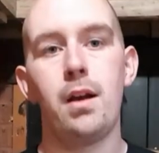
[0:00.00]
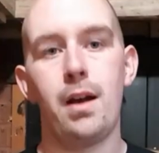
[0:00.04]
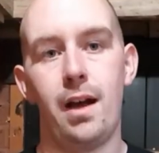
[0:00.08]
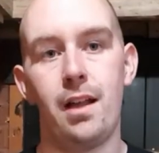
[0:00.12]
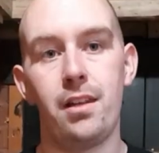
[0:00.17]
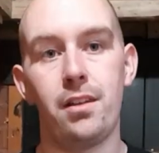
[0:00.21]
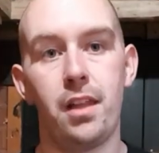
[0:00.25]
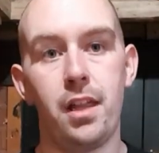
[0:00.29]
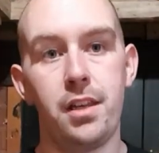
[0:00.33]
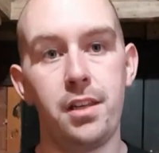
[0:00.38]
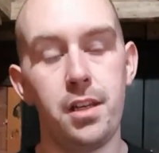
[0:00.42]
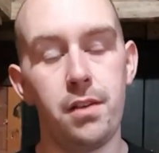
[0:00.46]

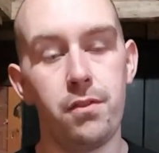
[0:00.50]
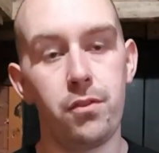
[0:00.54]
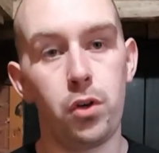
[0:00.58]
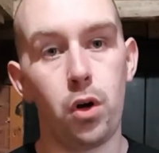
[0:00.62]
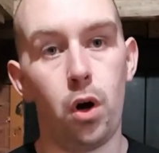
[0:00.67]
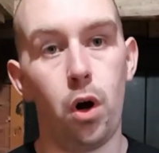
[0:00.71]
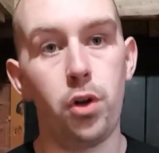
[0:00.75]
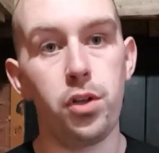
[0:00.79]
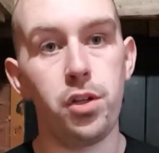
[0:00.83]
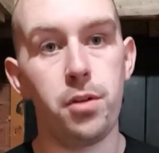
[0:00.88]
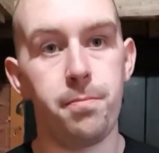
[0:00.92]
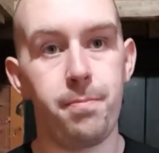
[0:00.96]
and then you've
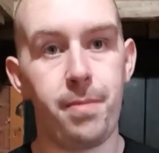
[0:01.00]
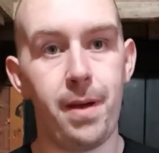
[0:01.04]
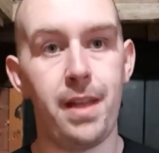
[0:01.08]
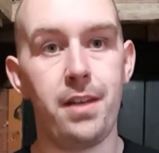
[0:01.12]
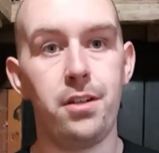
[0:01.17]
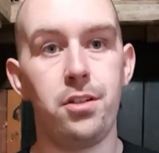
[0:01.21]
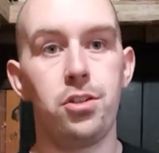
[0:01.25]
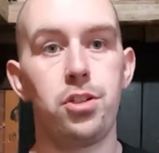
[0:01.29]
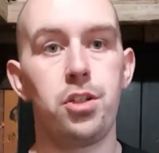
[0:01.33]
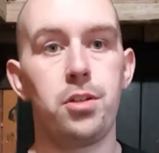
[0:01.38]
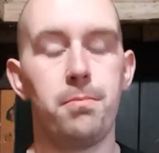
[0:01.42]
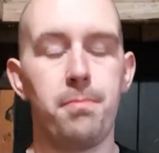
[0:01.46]
got your
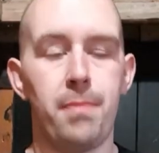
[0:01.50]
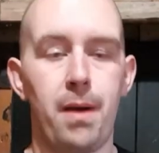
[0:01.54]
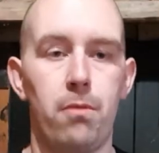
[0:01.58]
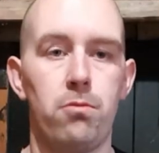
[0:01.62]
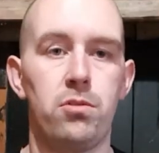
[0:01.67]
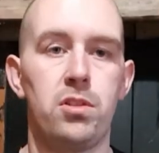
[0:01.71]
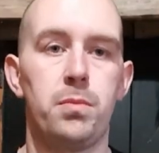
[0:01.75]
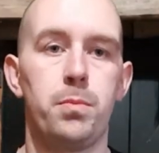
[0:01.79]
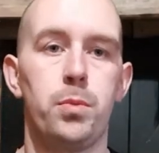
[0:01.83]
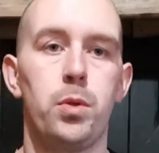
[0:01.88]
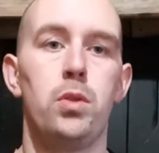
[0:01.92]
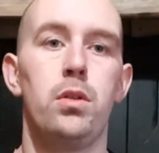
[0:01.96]
bench
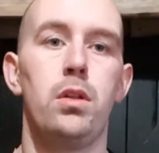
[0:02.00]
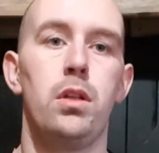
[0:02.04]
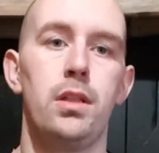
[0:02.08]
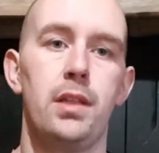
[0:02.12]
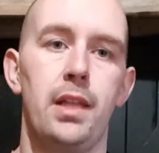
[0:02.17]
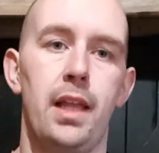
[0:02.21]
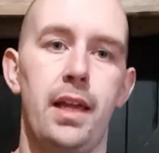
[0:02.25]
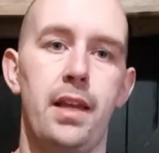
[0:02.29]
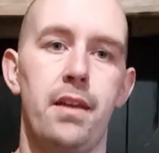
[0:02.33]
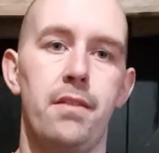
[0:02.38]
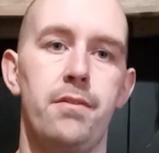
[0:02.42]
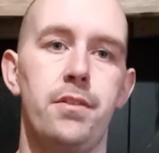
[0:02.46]
mountable
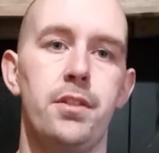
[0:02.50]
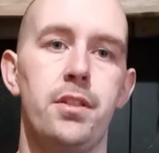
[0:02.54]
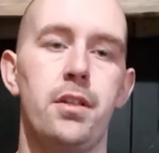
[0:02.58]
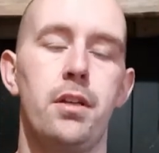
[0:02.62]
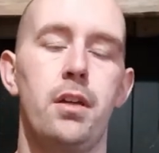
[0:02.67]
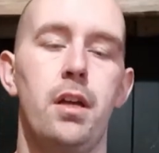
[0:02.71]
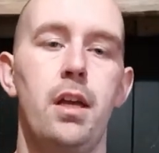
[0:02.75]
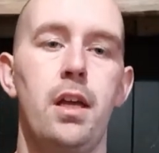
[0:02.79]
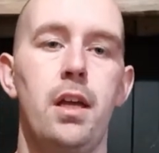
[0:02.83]
lathes.